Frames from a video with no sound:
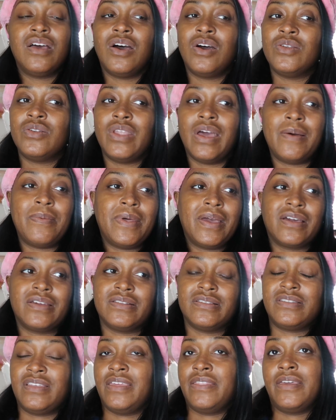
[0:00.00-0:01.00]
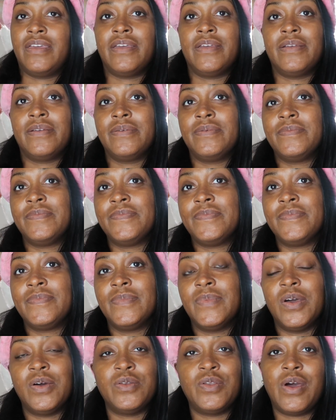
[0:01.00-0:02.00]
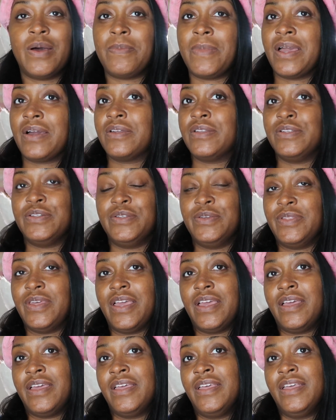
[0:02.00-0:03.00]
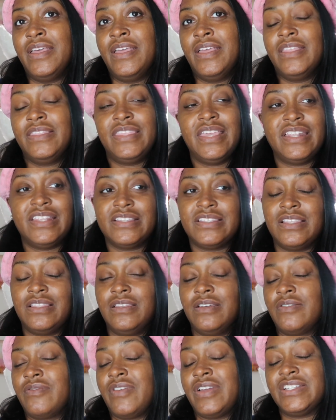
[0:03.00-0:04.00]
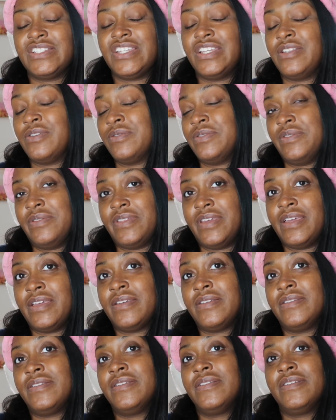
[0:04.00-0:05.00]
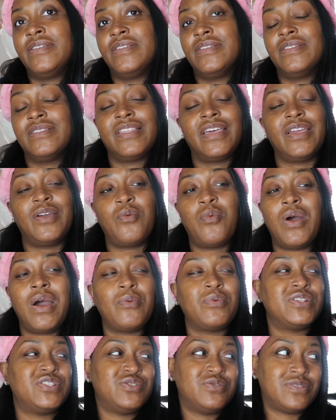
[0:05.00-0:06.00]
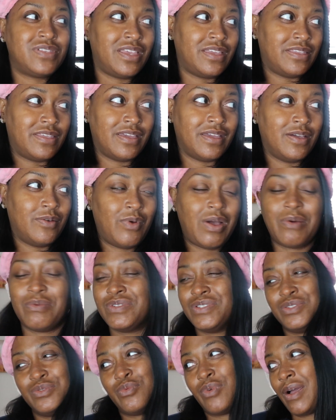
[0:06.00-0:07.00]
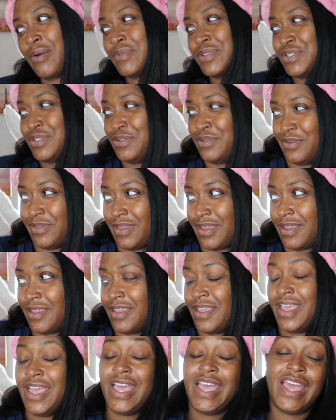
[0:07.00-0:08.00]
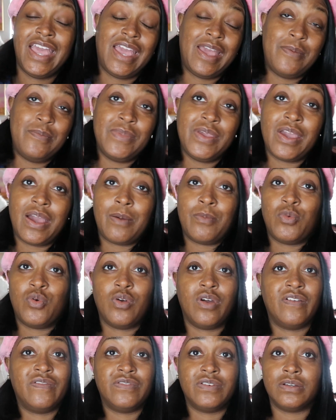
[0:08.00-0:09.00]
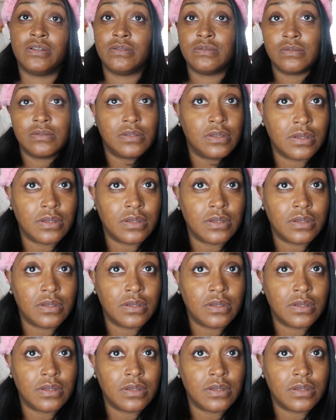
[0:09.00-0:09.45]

oh no, I'm not gonna say that. Oh no, I'm not gonna do that. That doesn't look right, Shay, don't do that. Like, why would you say that? Why would you, why would you do that? And me, I'm more of a,